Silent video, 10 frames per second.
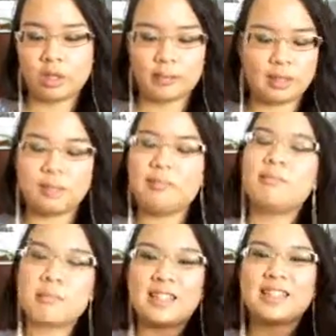I mean,
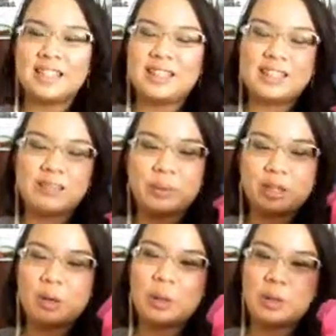baskets with
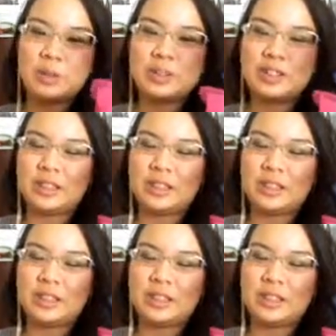holes,